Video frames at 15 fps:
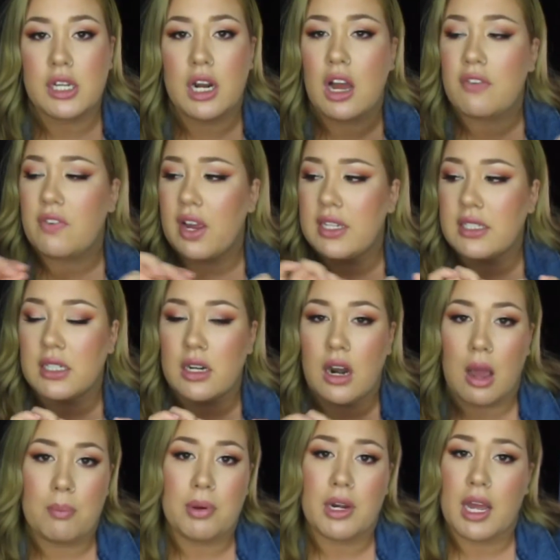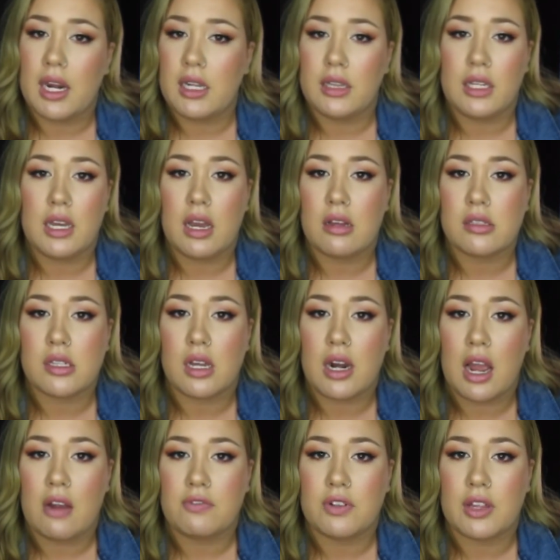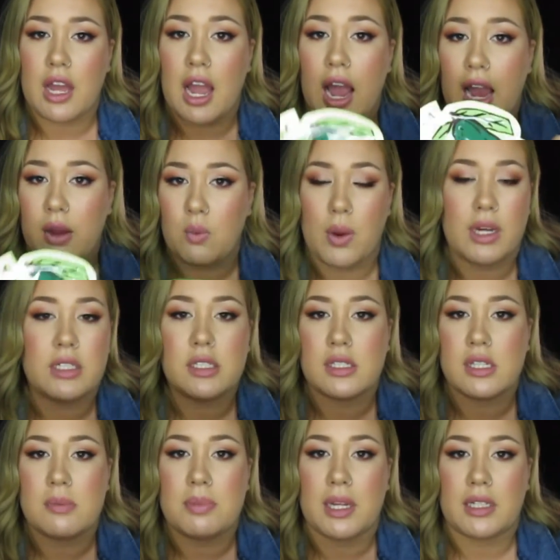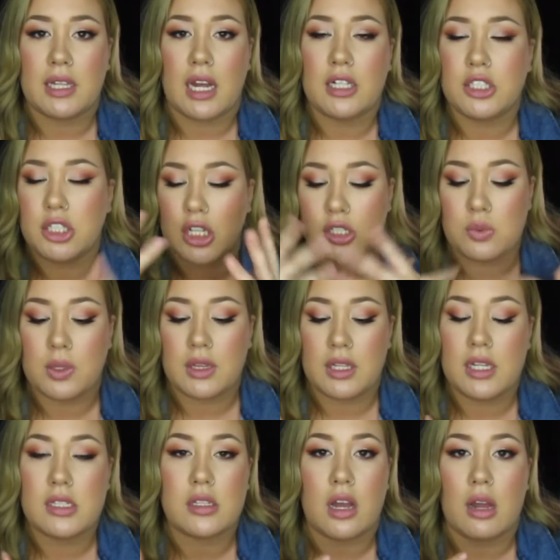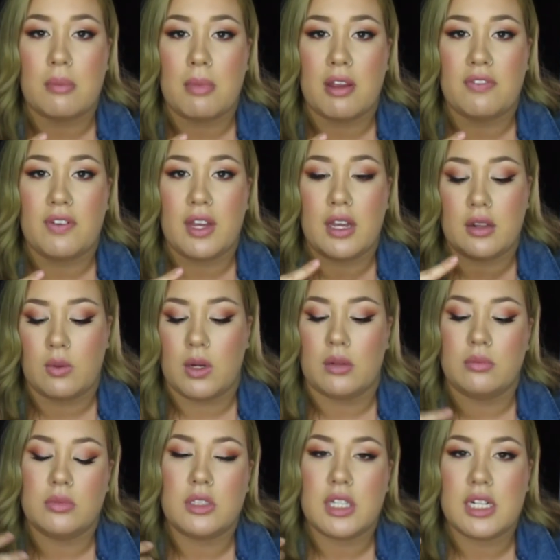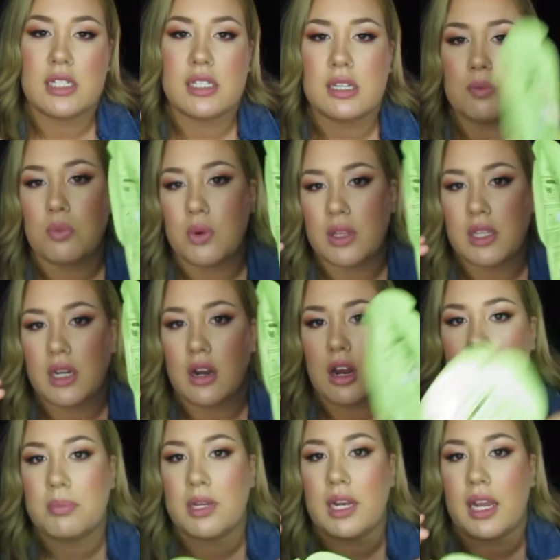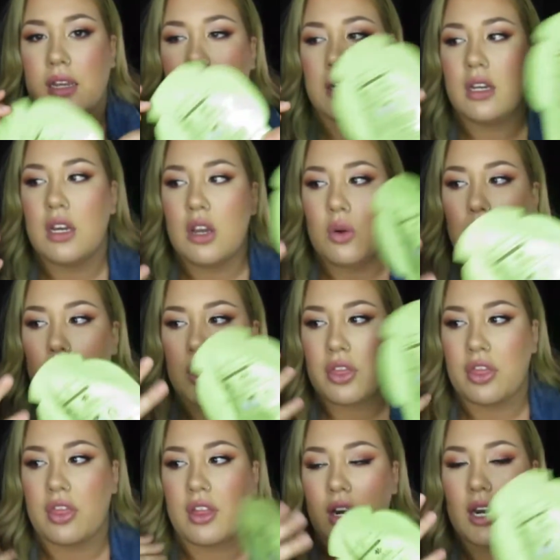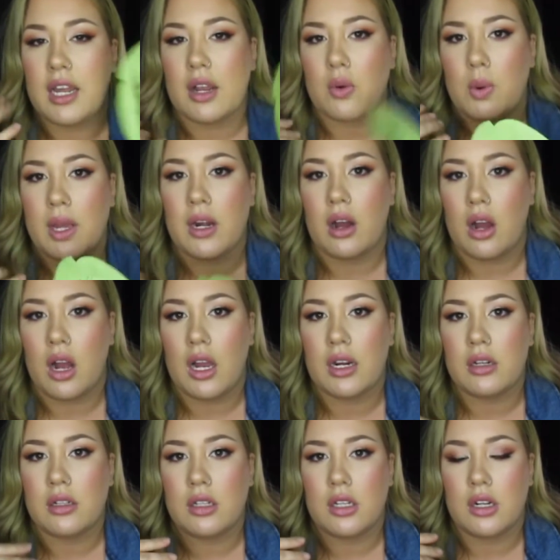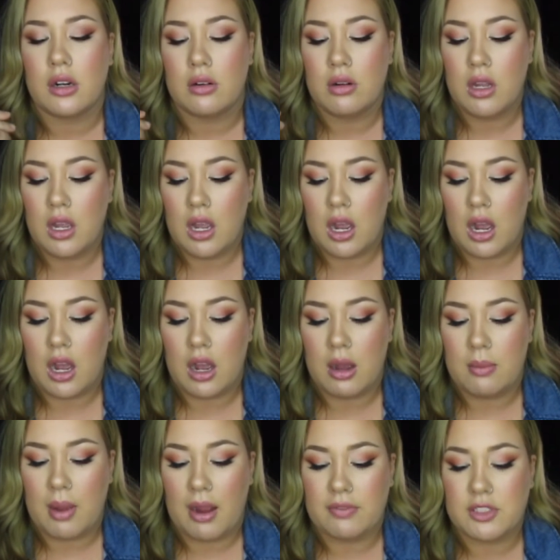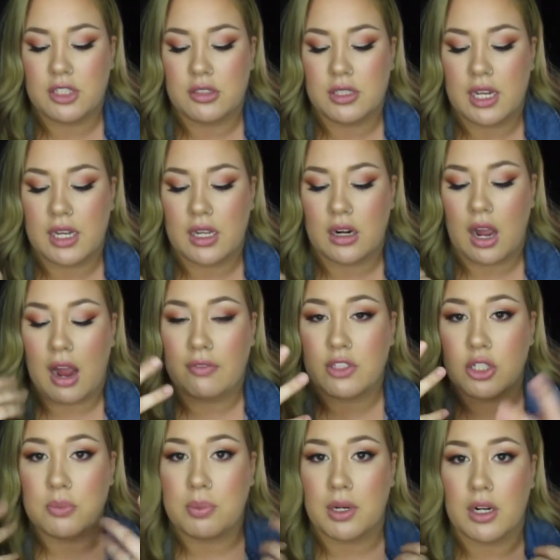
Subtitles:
it off, I did not put anything else on after that. I went to sleep like that, just with this on my face. Well, didn't sleep with it on, but like with the liquid on, you know. After you take it off, you